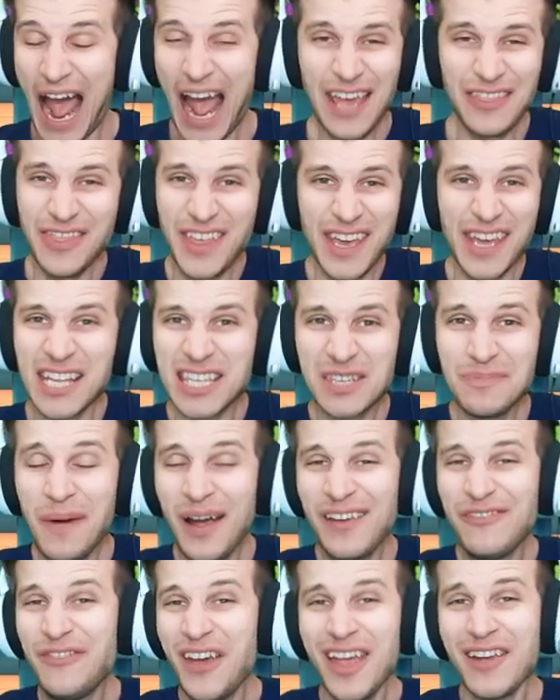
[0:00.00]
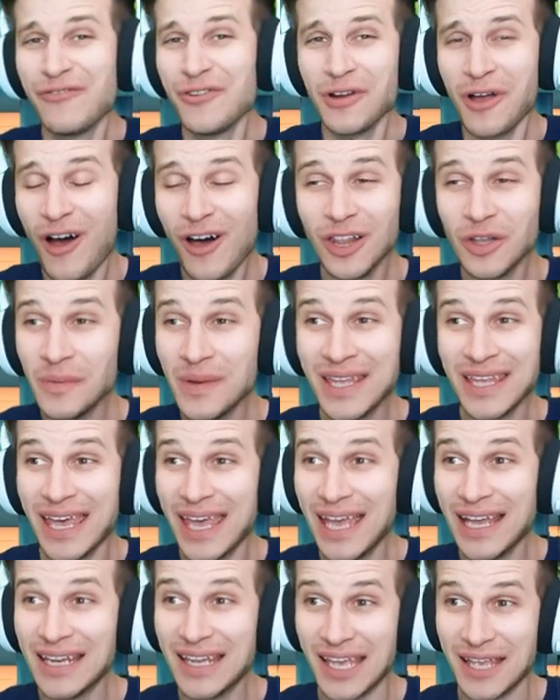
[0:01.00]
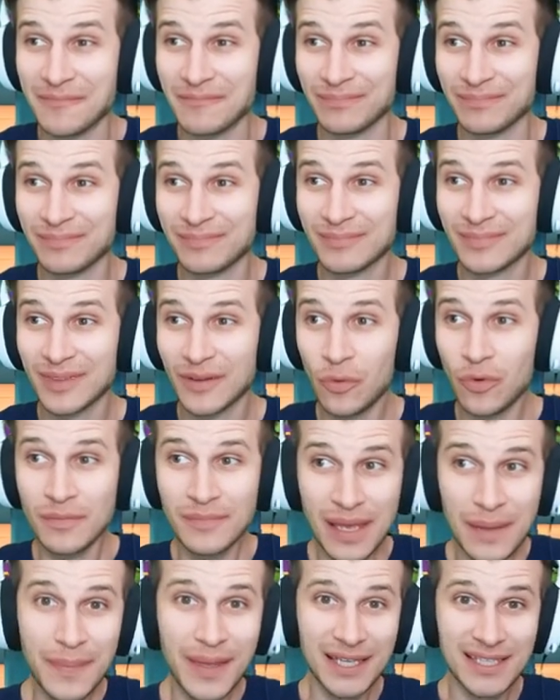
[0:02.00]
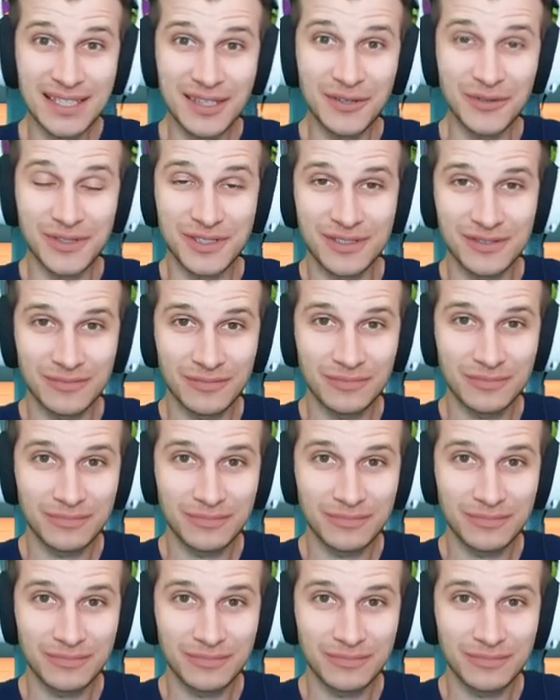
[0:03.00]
I think it's my favorite Halloween candy. Or maybe it's those